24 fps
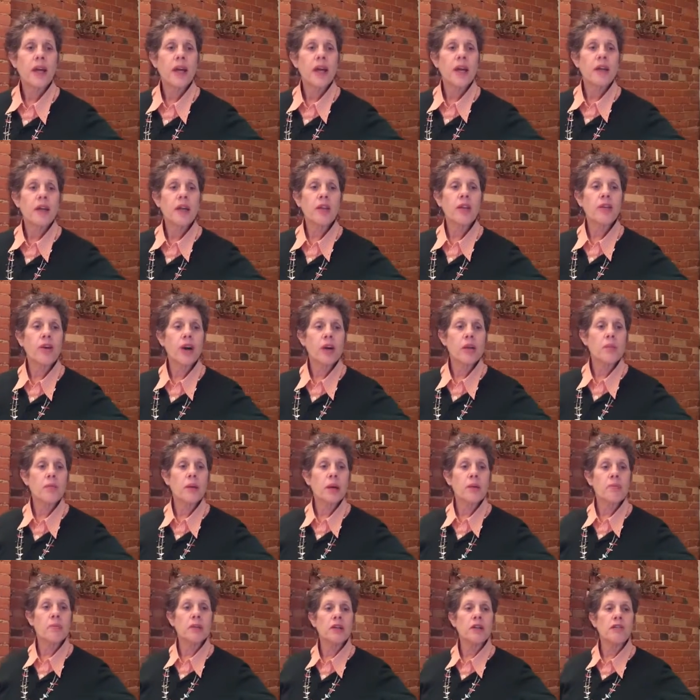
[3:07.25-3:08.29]
They thought it
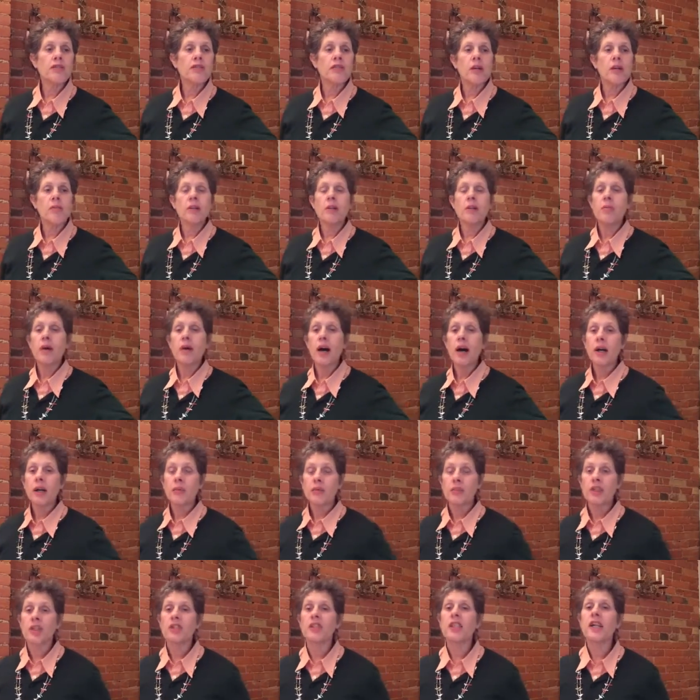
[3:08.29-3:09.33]
might be from the amalgams
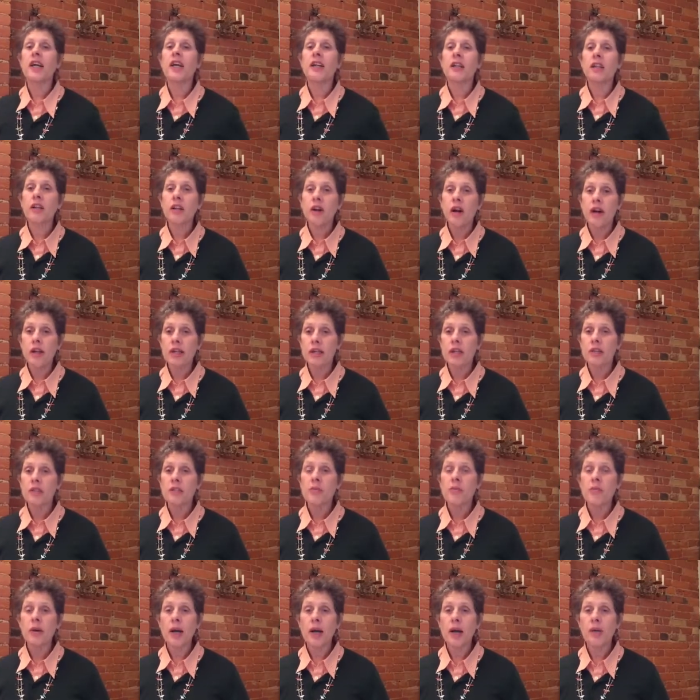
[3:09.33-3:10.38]
because he had a lot in his
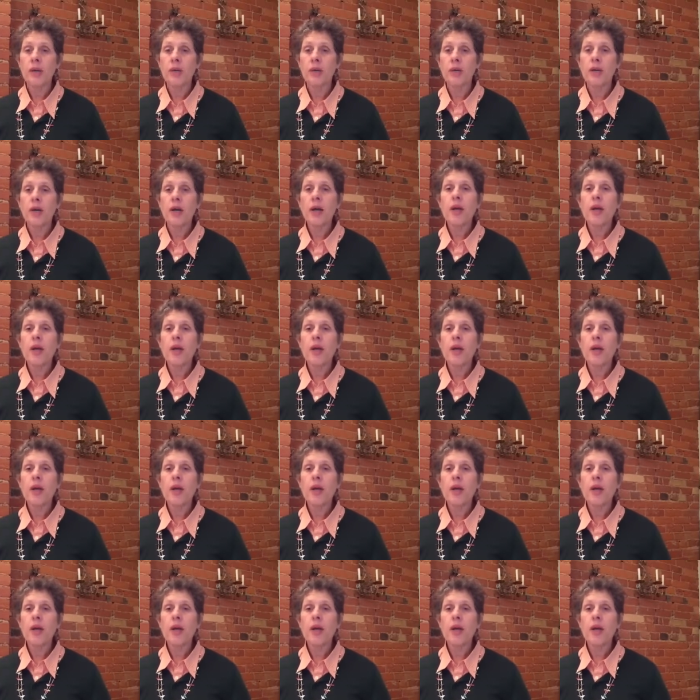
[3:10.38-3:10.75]
mouth,